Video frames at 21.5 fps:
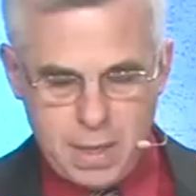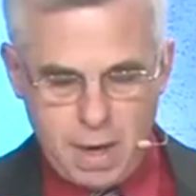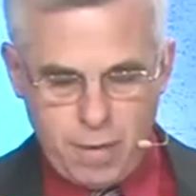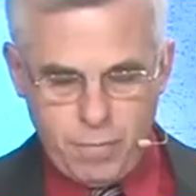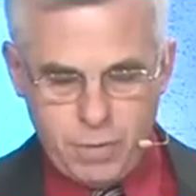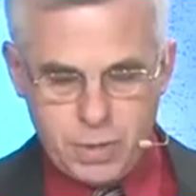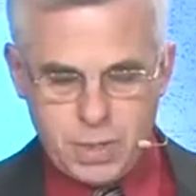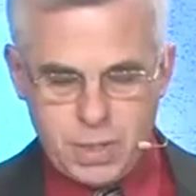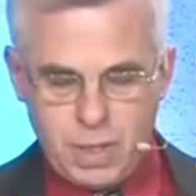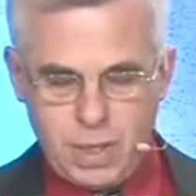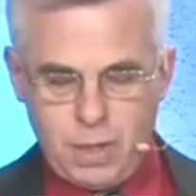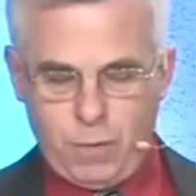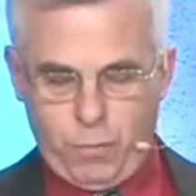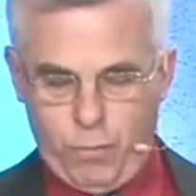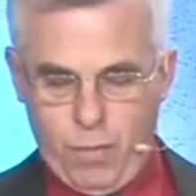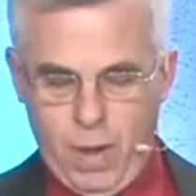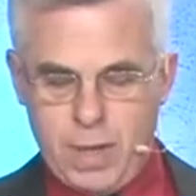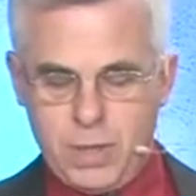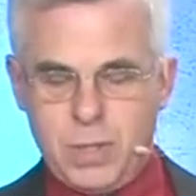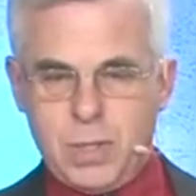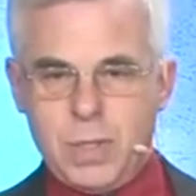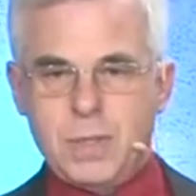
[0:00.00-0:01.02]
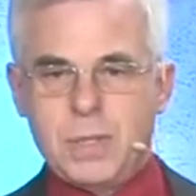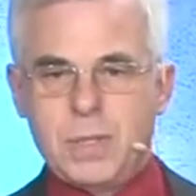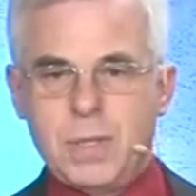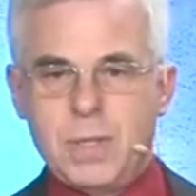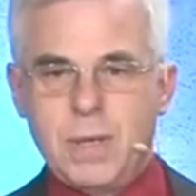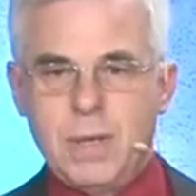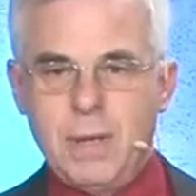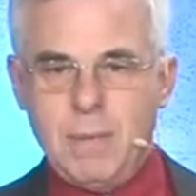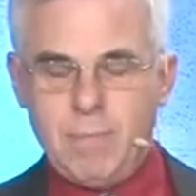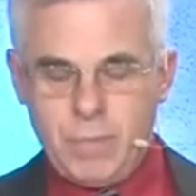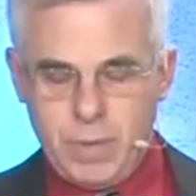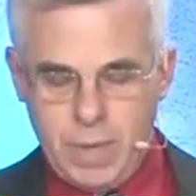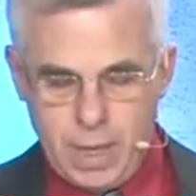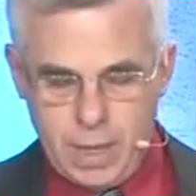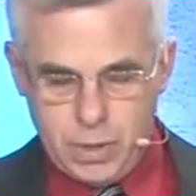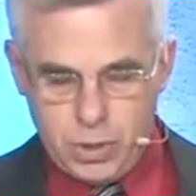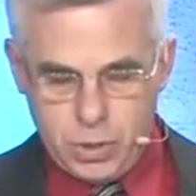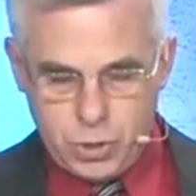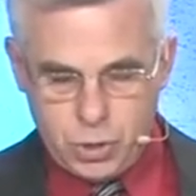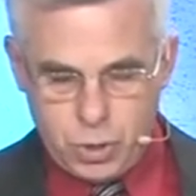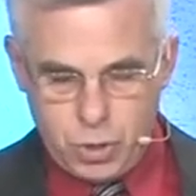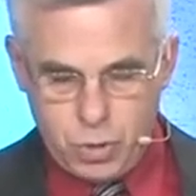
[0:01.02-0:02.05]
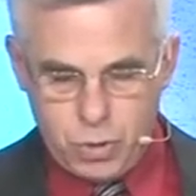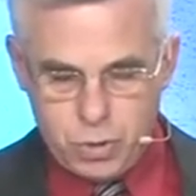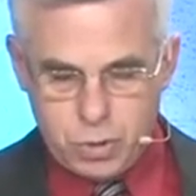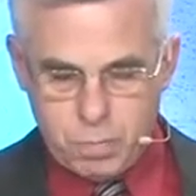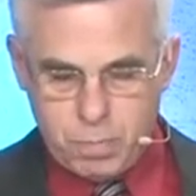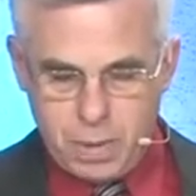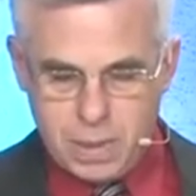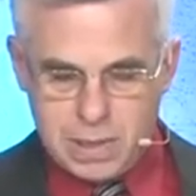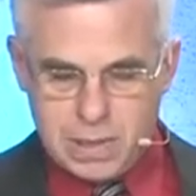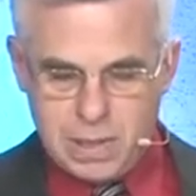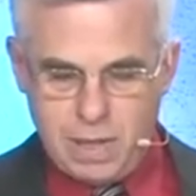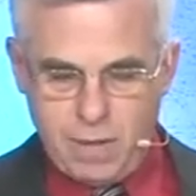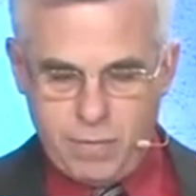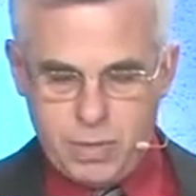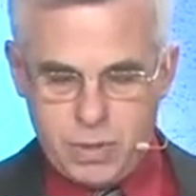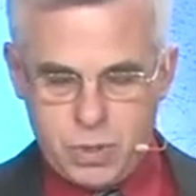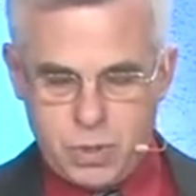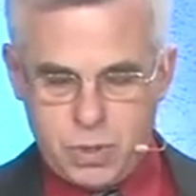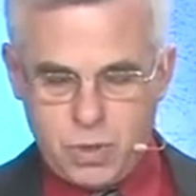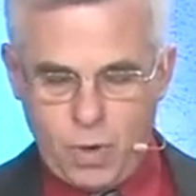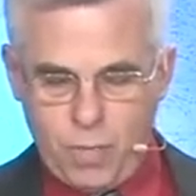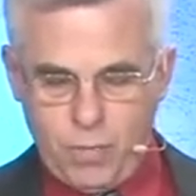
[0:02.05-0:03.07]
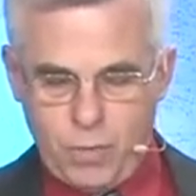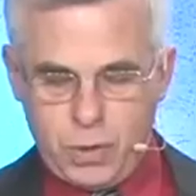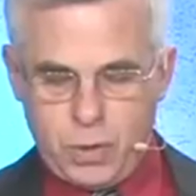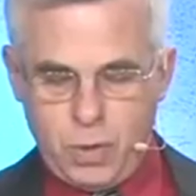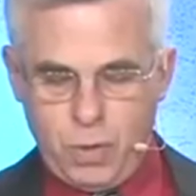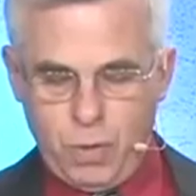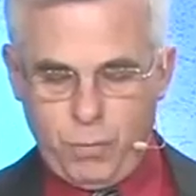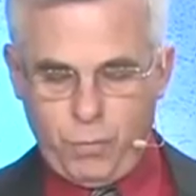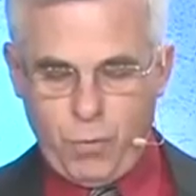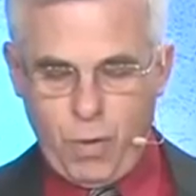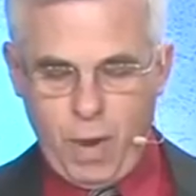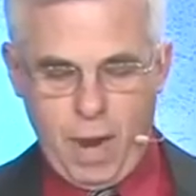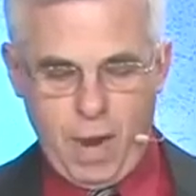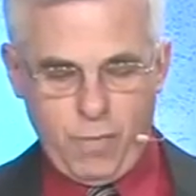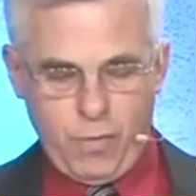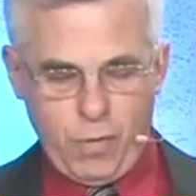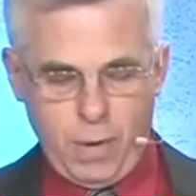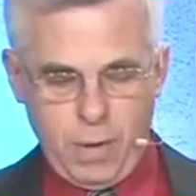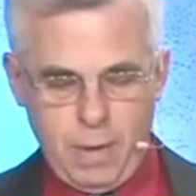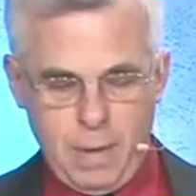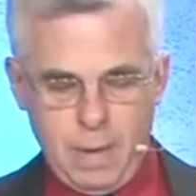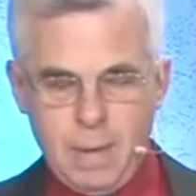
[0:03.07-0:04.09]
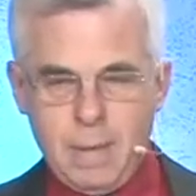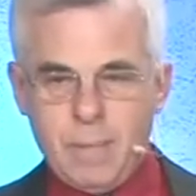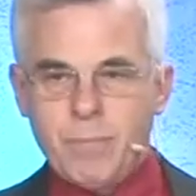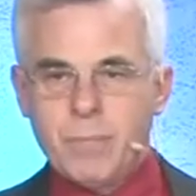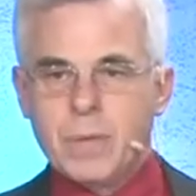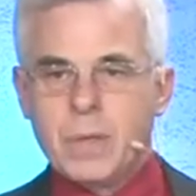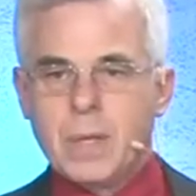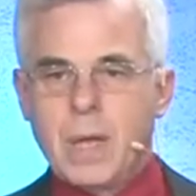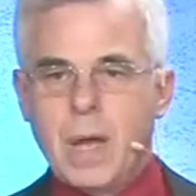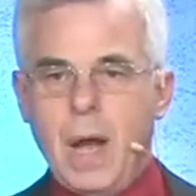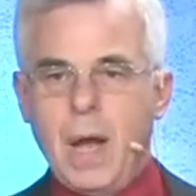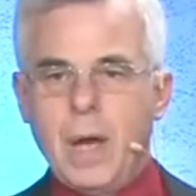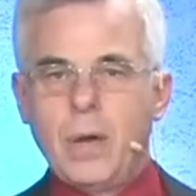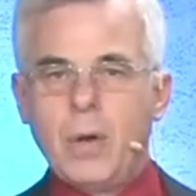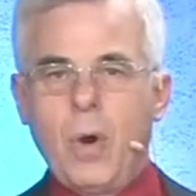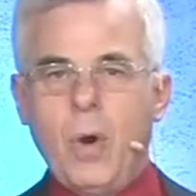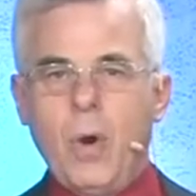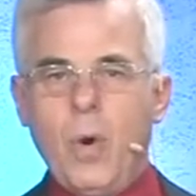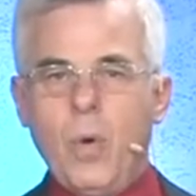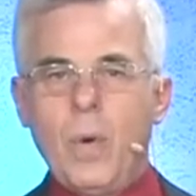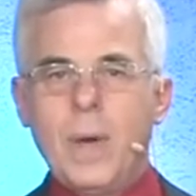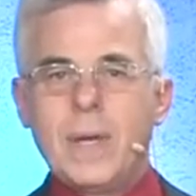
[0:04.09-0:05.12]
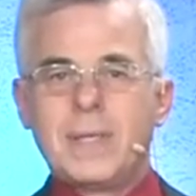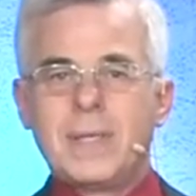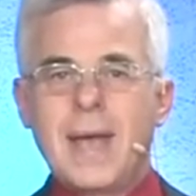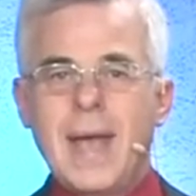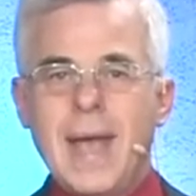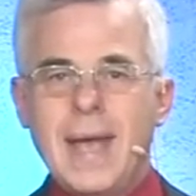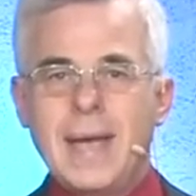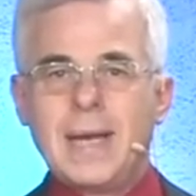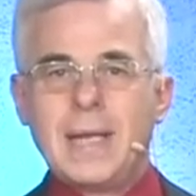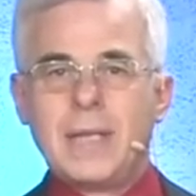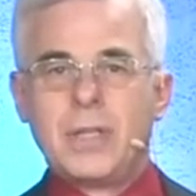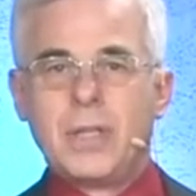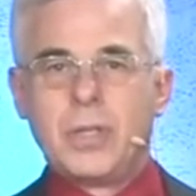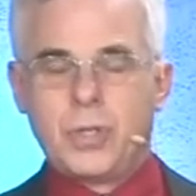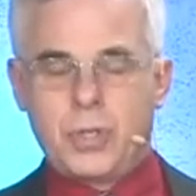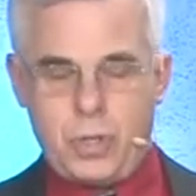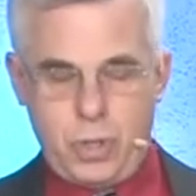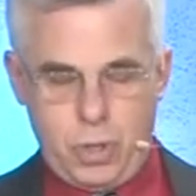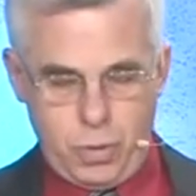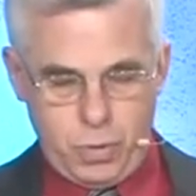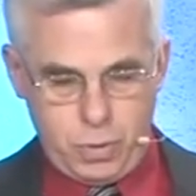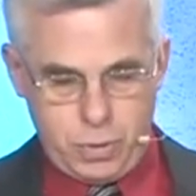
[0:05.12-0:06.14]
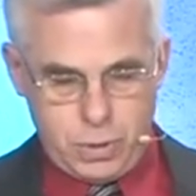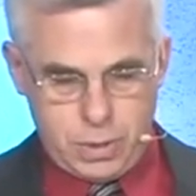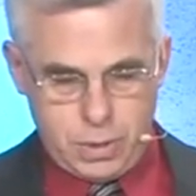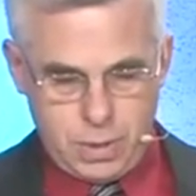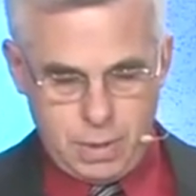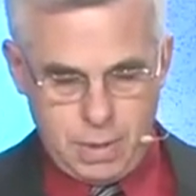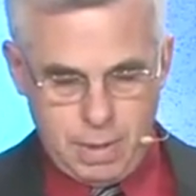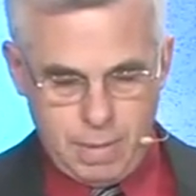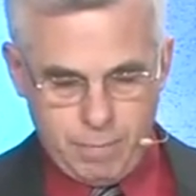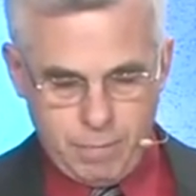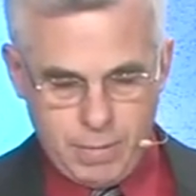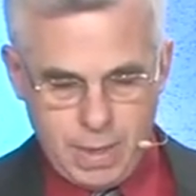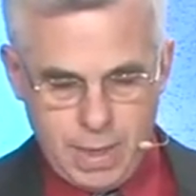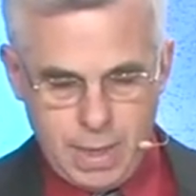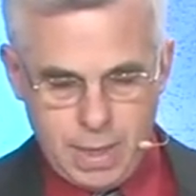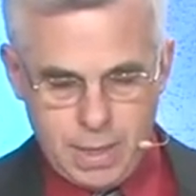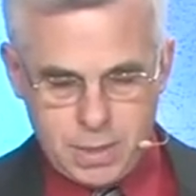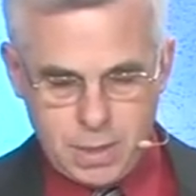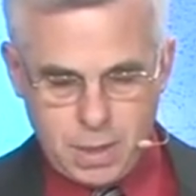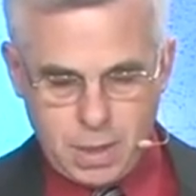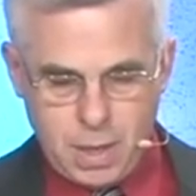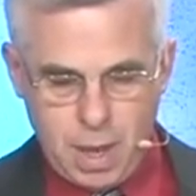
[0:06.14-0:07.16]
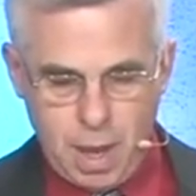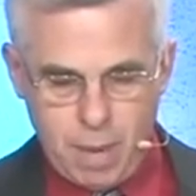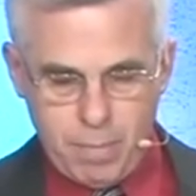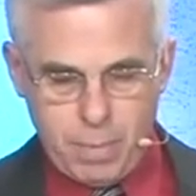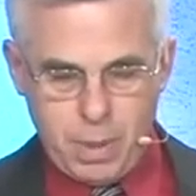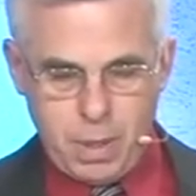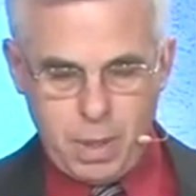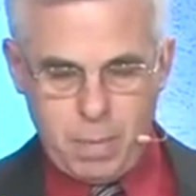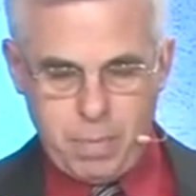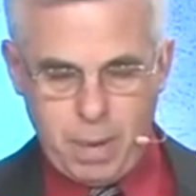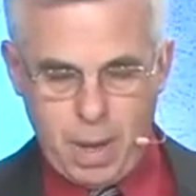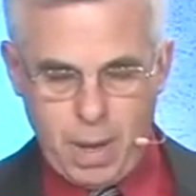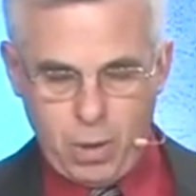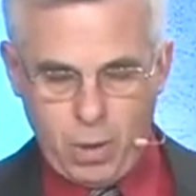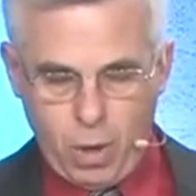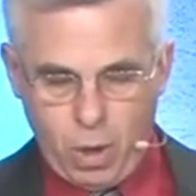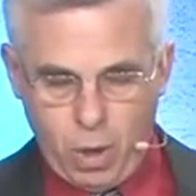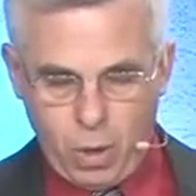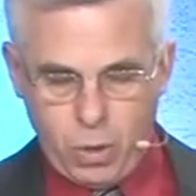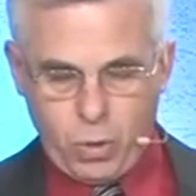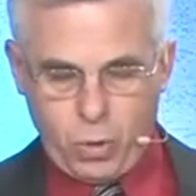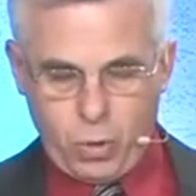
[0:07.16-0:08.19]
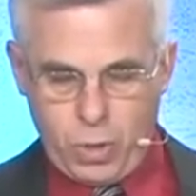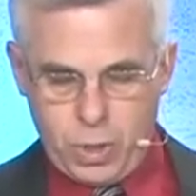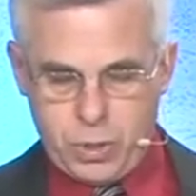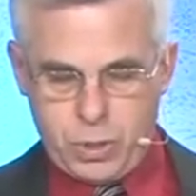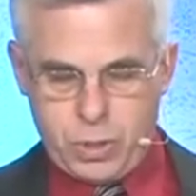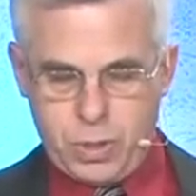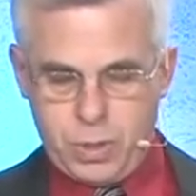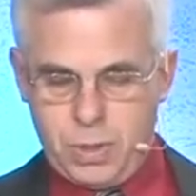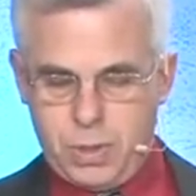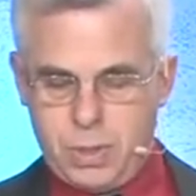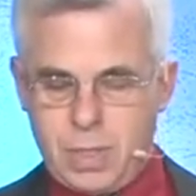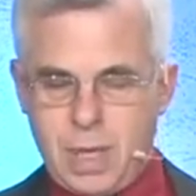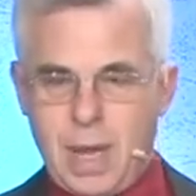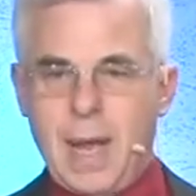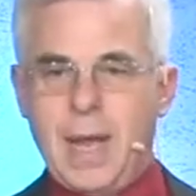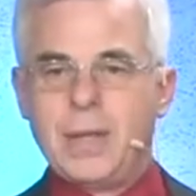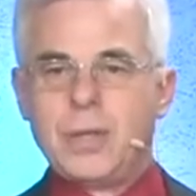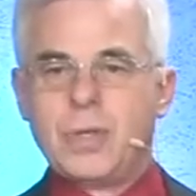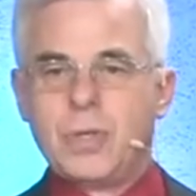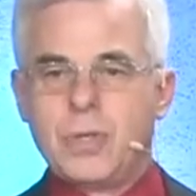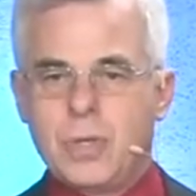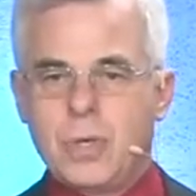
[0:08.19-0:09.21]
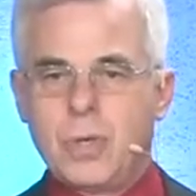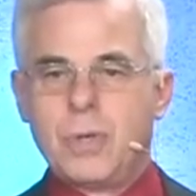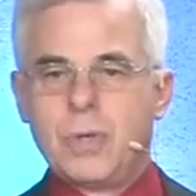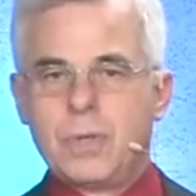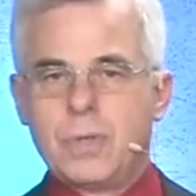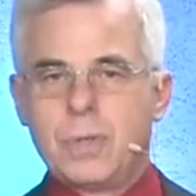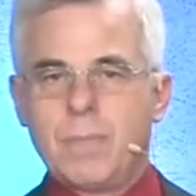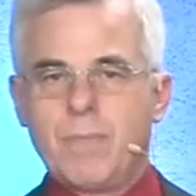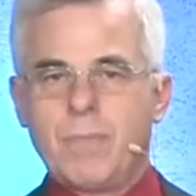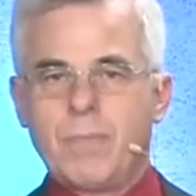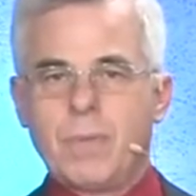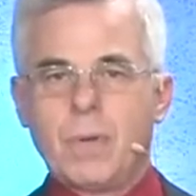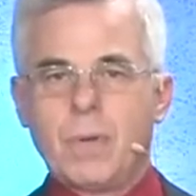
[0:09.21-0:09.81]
never cease vengeance, and the Jews must live in servitude forever. God always hated the Jews. It is incumbent upon all Christians to hate the Jews."